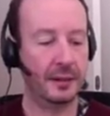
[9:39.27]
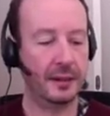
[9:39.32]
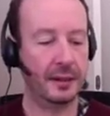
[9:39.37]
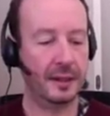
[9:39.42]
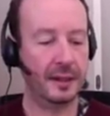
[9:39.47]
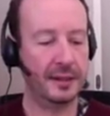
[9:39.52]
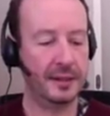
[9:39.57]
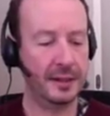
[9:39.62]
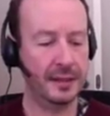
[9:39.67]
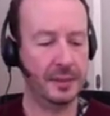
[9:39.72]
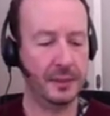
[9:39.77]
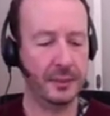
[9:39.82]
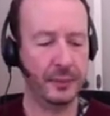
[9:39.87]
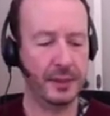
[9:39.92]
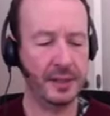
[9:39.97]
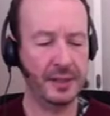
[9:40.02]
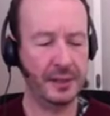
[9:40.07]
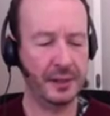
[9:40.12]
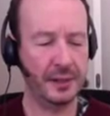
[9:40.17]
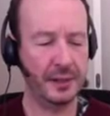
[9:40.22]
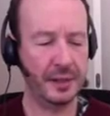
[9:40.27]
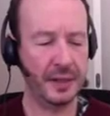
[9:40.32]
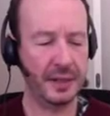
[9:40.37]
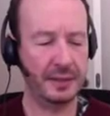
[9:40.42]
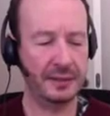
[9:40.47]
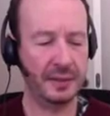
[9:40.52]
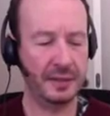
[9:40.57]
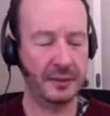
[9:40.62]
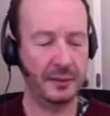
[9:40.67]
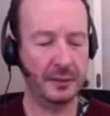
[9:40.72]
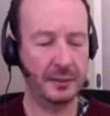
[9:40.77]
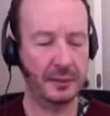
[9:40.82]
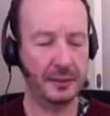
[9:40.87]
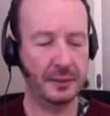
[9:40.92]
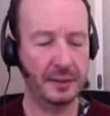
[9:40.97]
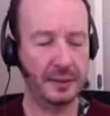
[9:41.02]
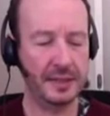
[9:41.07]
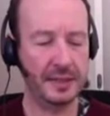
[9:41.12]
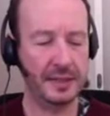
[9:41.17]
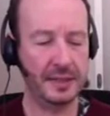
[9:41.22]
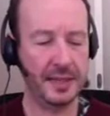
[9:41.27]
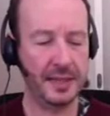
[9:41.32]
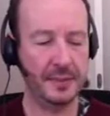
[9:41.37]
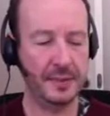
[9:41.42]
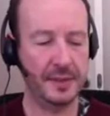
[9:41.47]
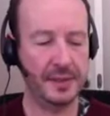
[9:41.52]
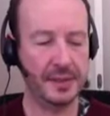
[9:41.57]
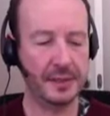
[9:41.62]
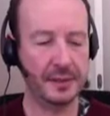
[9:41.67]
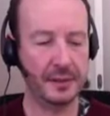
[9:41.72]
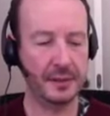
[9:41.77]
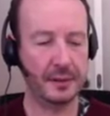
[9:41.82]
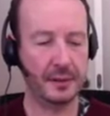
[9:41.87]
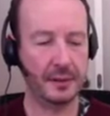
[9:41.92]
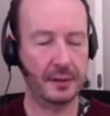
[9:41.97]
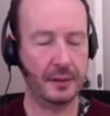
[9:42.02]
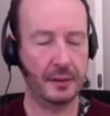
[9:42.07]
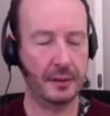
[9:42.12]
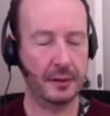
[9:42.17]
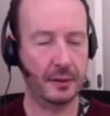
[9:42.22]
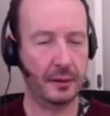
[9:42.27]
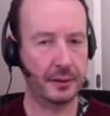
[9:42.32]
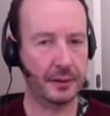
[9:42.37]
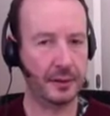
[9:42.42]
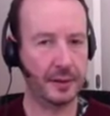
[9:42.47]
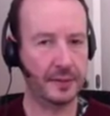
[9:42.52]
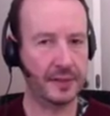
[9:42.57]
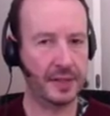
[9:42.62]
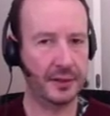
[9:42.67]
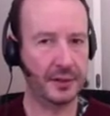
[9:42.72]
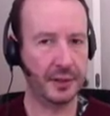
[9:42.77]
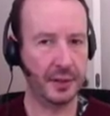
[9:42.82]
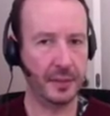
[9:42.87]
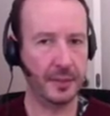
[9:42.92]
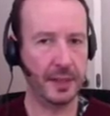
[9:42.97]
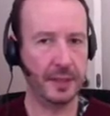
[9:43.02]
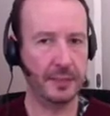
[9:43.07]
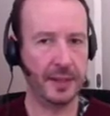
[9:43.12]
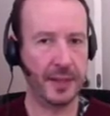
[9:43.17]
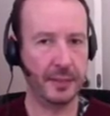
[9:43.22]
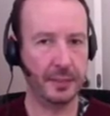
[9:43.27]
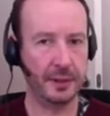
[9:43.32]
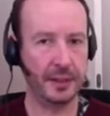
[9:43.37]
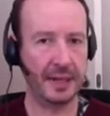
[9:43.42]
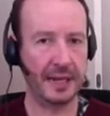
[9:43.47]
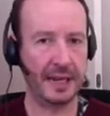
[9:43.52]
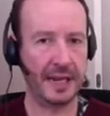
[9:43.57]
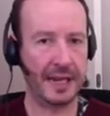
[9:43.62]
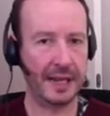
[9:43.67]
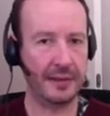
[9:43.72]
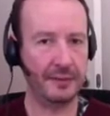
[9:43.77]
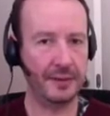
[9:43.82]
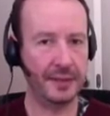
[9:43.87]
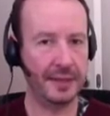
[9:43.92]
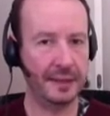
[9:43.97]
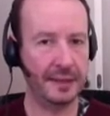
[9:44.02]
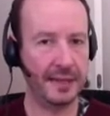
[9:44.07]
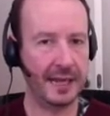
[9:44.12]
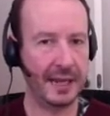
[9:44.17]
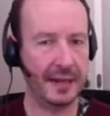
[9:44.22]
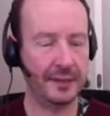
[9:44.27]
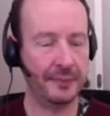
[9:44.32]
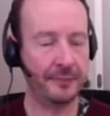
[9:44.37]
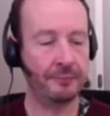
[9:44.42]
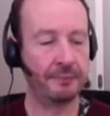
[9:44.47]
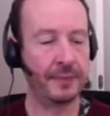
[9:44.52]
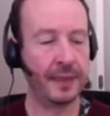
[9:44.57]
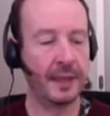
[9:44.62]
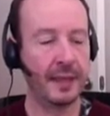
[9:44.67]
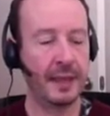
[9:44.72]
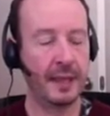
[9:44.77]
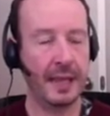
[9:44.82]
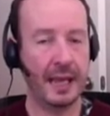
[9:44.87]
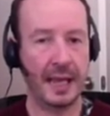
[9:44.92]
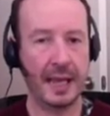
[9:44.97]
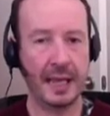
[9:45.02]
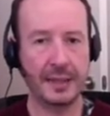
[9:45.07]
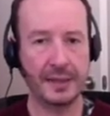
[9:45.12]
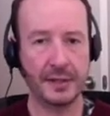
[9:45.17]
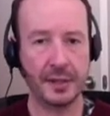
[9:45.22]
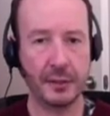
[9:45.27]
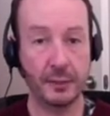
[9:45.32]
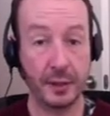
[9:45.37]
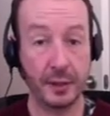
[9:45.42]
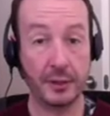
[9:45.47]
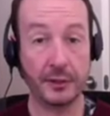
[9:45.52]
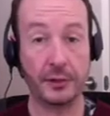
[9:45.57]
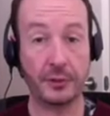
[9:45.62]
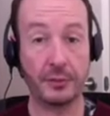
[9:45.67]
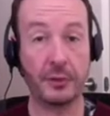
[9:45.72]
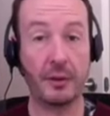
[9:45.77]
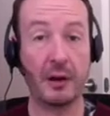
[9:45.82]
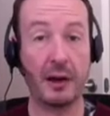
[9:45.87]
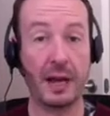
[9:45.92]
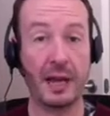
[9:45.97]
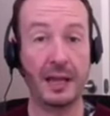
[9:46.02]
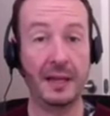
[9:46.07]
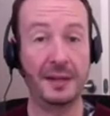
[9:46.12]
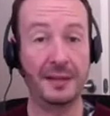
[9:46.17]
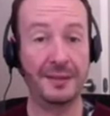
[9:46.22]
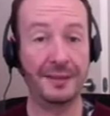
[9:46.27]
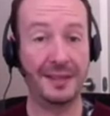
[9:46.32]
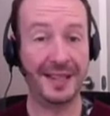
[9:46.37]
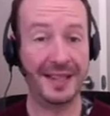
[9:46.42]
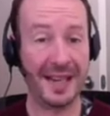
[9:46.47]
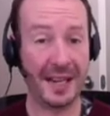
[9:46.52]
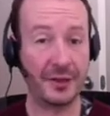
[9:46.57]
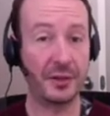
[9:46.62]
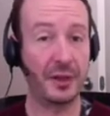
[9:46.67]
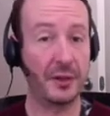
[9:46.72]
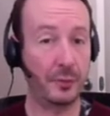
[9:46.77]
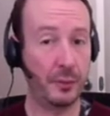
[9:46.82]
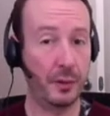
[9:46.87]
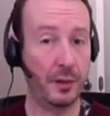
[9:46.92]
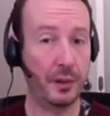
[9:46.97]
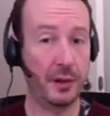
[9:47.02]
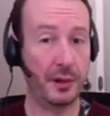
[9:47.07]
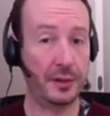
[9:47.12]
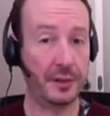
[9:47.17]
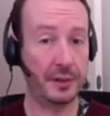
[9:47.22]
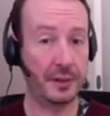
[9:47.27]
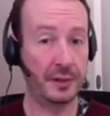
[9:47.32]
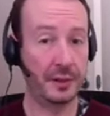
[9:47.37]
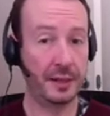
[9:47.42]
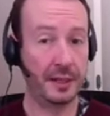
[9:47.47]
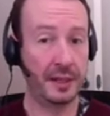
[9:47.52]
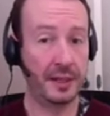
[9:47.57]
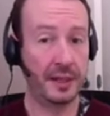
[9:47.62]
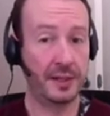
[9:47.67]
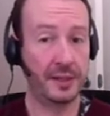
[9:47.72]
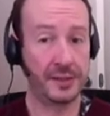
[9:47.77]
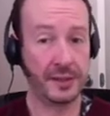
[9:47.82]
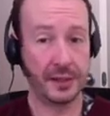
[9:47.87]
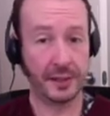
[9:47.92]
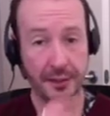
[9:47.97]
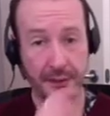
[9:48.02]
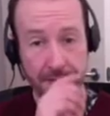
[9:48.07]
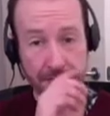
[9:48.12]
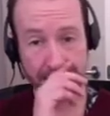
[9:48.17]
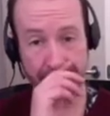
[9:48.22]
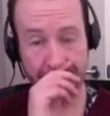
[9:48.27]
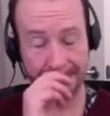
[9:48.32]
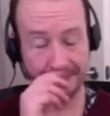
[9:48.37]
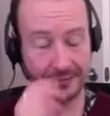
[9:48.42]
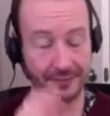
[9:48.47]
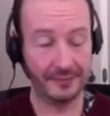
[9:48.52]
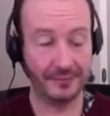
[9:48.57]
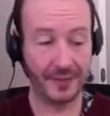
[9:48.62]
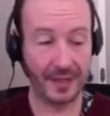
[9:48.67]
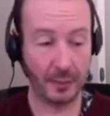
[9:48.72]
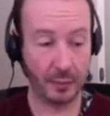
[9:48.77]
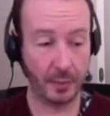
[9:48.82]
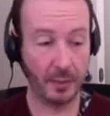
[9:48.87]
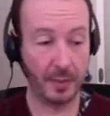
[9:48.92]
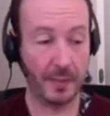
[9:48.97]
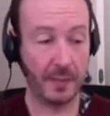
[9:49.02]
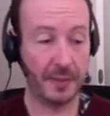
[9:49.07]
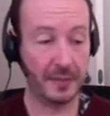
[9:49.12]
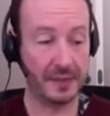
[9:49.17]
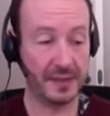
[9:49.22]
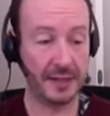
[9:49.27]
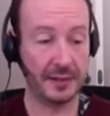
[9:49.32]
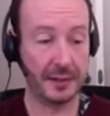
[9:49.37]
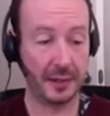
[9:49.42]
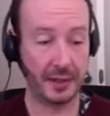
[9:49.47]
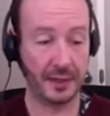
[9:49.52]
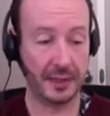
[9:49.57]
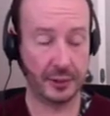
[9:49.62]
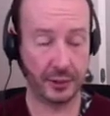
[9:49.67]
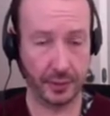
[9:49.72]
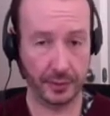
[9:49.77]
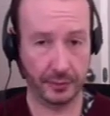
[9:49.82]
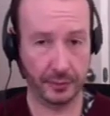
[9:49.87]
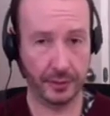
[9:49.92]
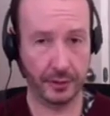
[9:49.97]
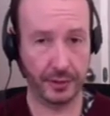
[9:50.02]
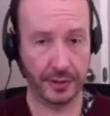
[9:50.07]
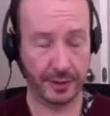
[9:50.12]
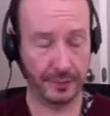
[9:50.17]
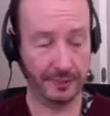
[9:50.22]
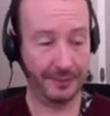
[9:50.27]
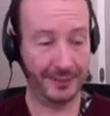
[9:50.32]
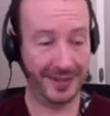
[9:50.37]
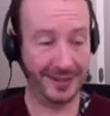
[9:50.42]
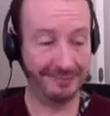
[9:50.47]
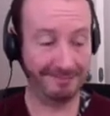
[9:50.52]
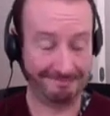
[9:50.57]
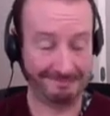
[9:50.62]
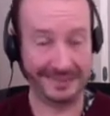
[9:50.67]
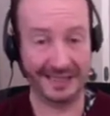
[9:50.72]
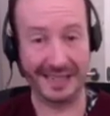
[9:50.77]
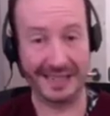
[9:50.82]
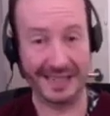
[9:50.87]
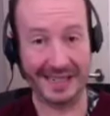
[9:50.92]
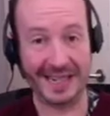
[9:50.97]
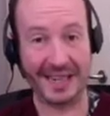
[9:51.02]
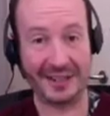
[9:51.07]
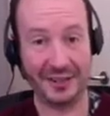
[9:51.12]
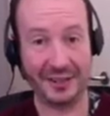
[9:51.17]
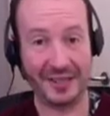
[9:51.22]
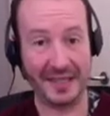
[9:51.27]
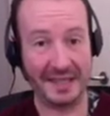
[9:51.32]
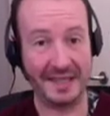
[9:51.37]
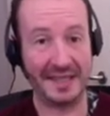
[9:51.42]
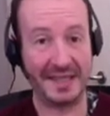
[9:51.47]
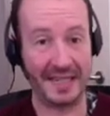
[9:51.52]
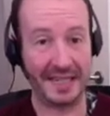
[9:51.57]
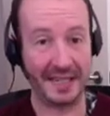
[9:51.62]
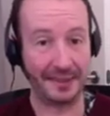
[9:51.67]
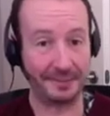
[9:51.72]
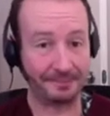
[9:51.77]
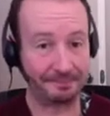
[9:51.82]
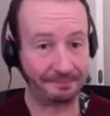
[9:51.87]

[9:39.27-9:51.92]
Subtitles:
I've done some research and thought this seems odd. I've seen too many people that have done that. And so when I tried, it actually worked. So there will be people say, no, that shouldn't work, but it actually did.